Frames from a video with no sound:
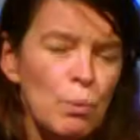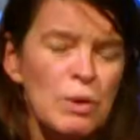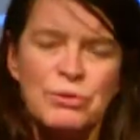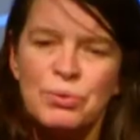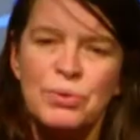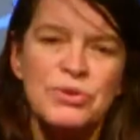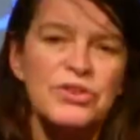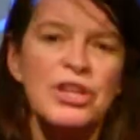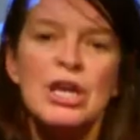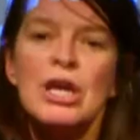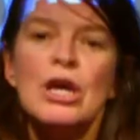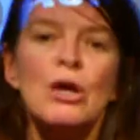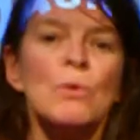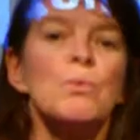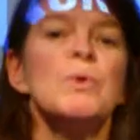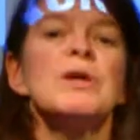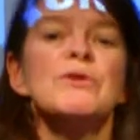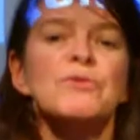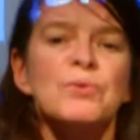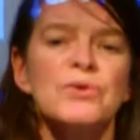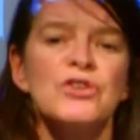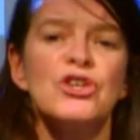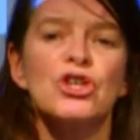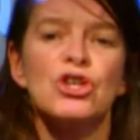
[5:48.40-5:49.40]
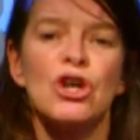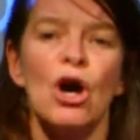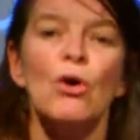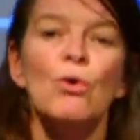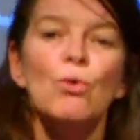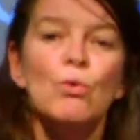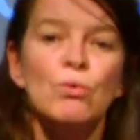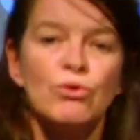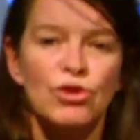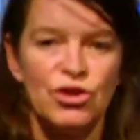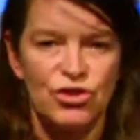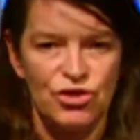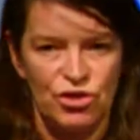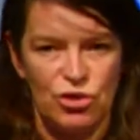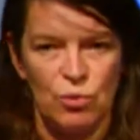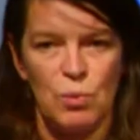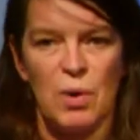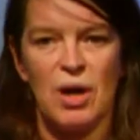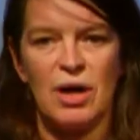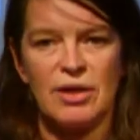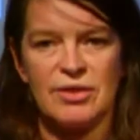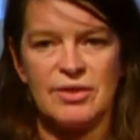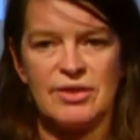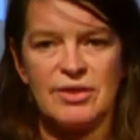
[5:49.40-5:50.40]
which was gold to
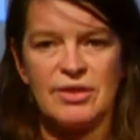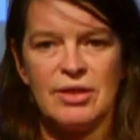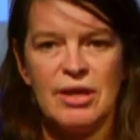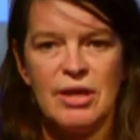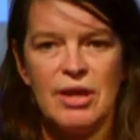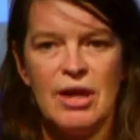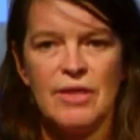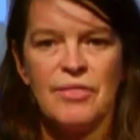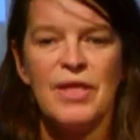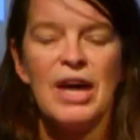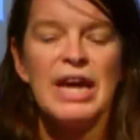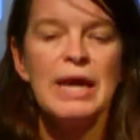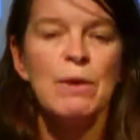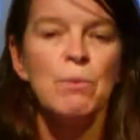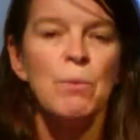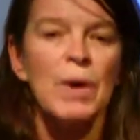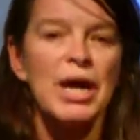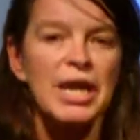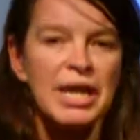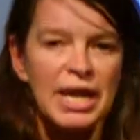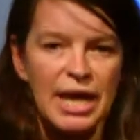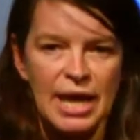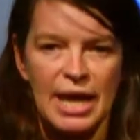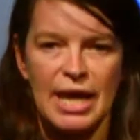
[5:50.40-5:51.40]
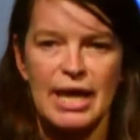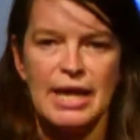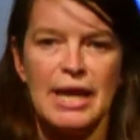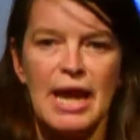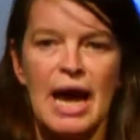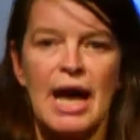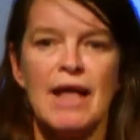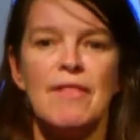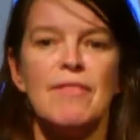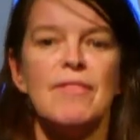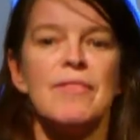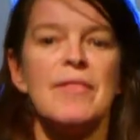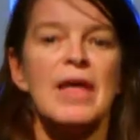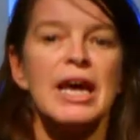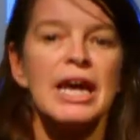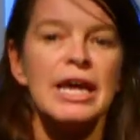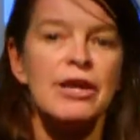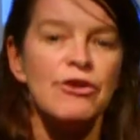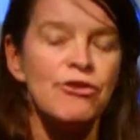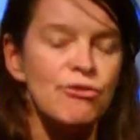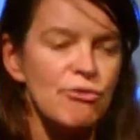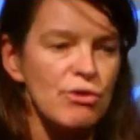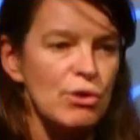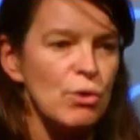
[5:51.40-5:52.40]
us. They went in and
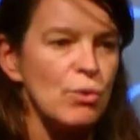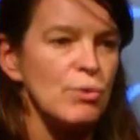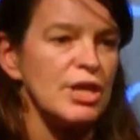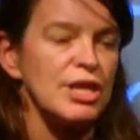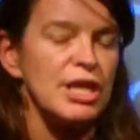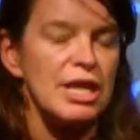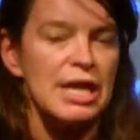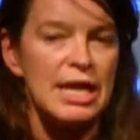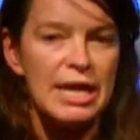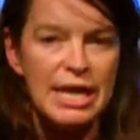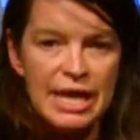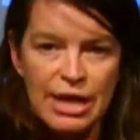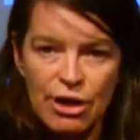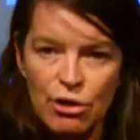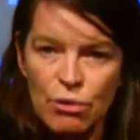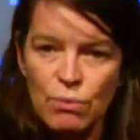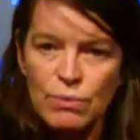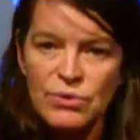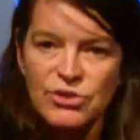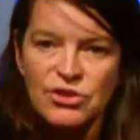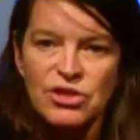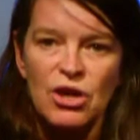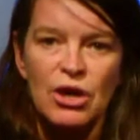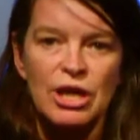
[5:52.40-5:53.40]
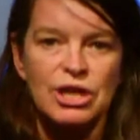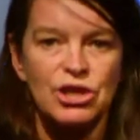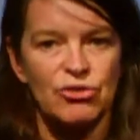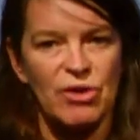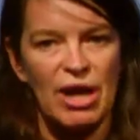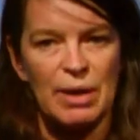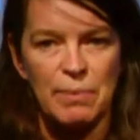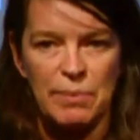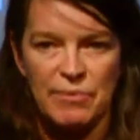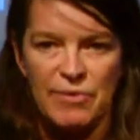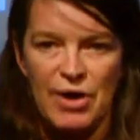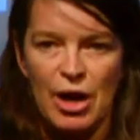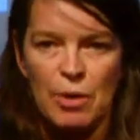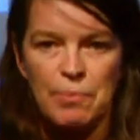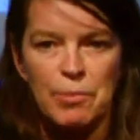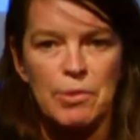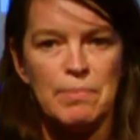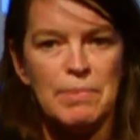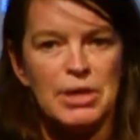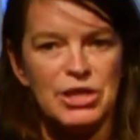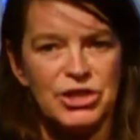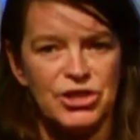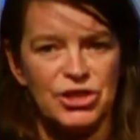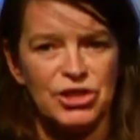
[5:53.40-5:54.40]
they drilled an illegal sidetrack without
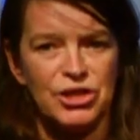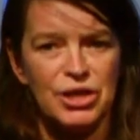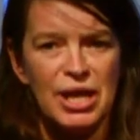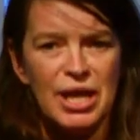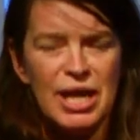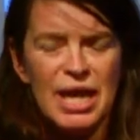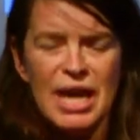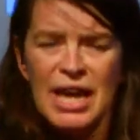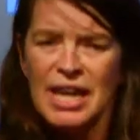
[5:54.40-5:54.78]
permission.